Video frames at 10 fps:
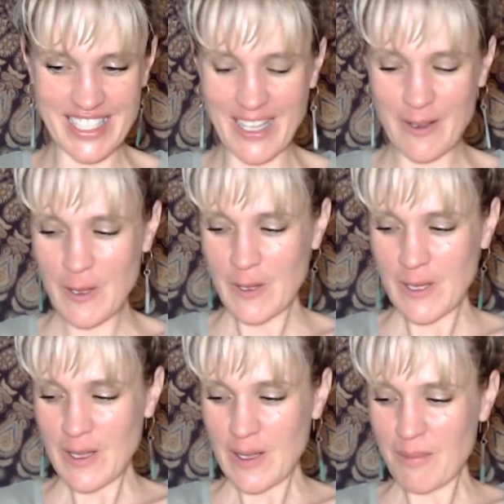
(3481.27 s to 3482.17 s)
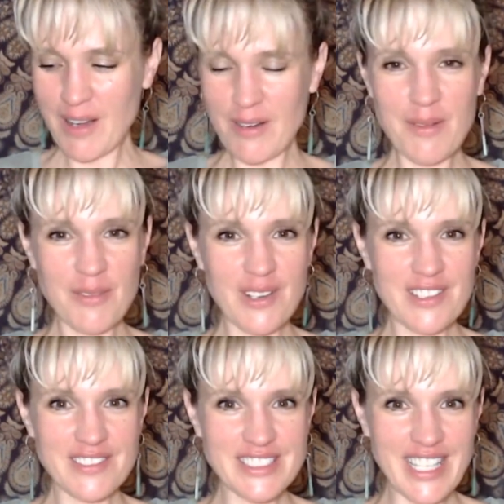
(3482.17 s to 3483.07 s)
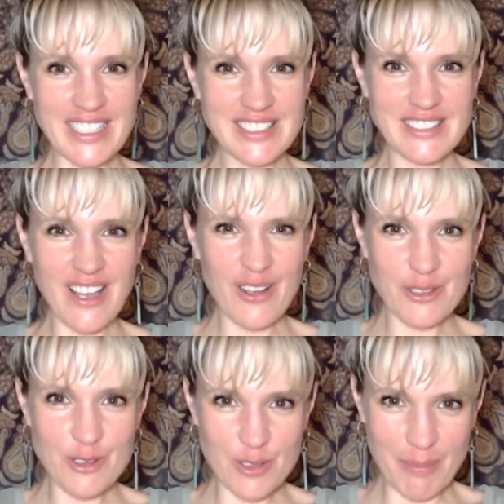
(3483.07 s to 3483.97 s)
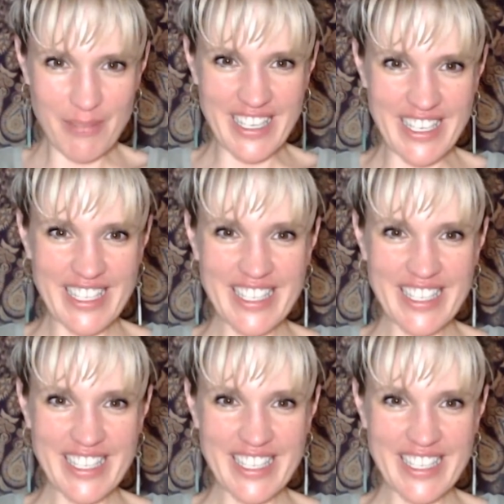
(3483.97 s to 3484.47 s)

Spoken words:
it, but I remember it was like so trippy.